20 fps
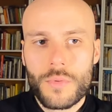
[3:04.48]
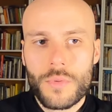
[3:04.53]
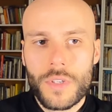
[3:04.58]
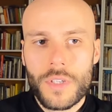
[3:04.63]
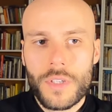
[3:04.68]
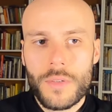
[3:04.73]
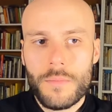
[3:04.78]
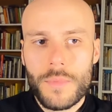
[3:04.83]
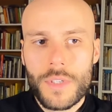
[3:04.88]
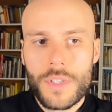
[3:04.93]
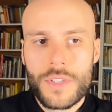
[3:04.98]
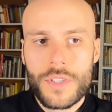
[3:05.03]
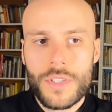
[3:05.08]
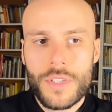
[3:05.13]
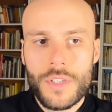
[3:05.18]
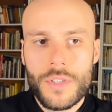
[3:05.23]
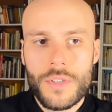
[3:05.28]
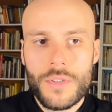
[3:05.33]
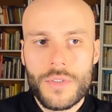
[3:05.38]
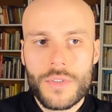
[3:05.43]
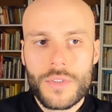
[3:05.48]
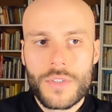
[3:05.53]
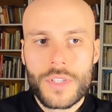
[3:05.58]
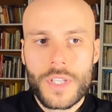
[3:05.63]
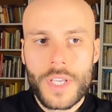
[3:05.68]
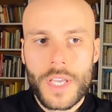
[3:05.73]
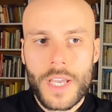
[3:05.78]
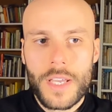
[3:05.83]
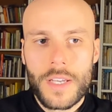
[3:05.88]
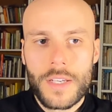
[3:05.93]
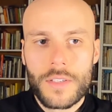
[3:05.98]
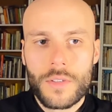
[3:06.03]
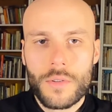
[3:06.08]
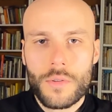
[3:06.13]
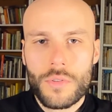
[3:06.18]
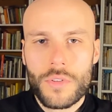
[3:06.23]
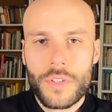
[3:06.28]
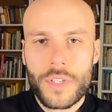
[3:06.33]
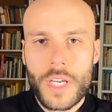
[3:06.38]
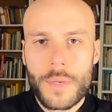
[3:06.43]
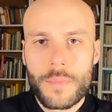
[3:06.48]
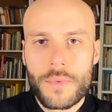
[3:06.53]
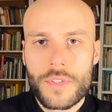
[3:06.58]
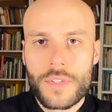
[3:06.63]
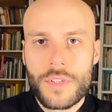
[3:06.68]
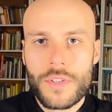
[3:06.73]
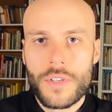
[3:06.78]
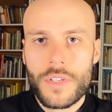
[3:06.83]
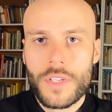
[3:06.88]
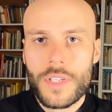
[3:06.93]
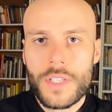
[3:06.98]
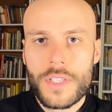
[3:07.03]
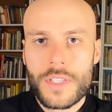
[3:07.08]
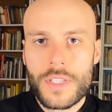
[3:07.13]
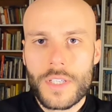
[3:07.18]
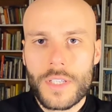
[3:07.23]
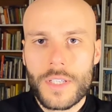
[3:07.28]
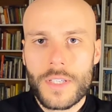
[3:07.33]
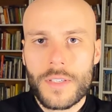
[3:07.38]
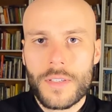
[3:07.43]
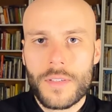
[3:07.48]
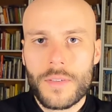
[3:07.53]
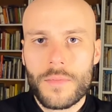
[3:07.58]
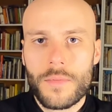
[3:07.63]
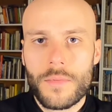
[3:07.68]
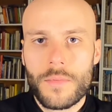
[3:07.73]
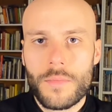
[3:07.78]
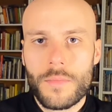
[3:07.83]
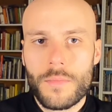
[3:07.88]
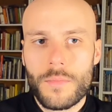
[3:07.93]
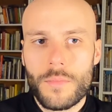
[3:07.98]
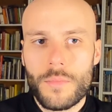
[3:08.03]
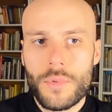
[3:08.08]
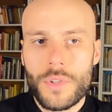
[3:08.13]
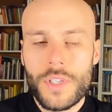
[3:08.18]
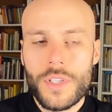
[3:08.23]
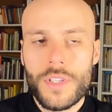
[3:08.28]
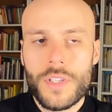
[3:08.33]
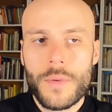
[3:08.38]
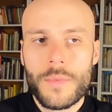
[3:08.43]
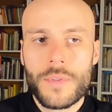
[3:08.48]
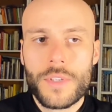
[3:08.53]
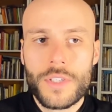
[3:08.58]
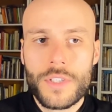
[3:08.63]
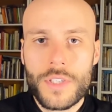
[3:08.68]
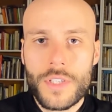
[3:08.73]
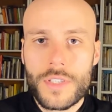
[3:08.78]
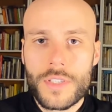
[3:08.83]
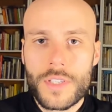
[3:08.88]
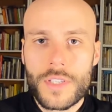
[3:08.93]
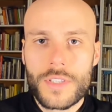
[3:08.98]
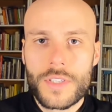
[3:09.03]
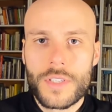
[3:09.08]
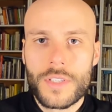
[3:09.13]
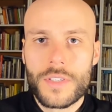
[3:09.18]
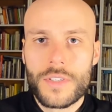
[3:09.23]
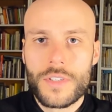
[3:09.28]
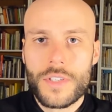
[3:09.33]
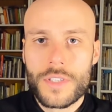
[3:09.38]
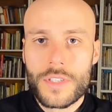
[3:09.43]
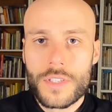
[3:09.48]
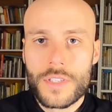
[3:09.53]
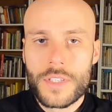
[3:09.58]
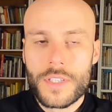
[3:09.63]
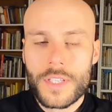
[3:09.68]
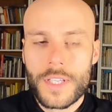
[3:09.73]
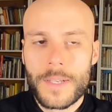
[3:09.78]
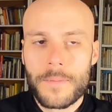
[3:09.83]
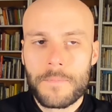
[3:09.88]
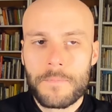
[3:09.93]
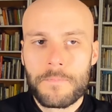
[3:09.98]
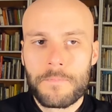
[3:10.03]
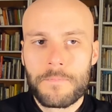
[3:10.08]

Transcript: would misuse that golden opportunity to bring them to Jesus and Jesus to them.